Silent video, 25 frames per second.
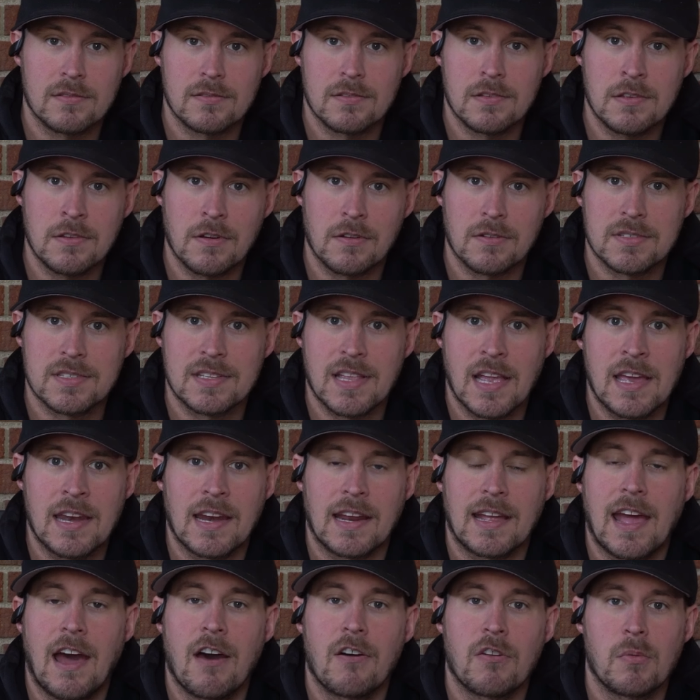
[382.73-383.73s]
you know, staying
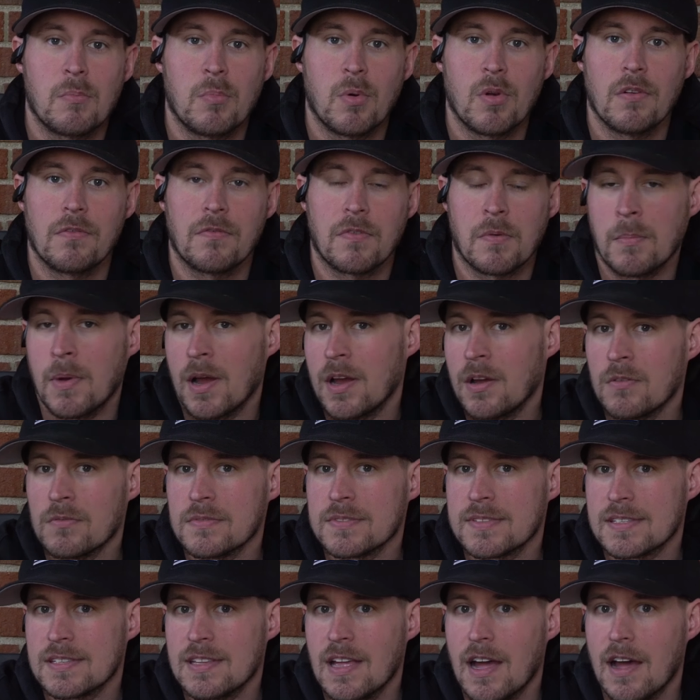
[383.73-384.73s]
accountable for my
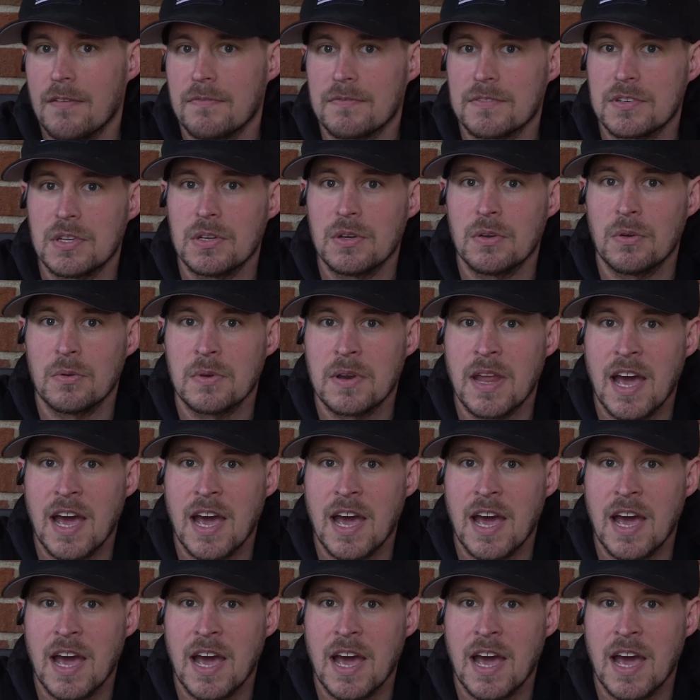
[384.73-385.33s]
own stuff too,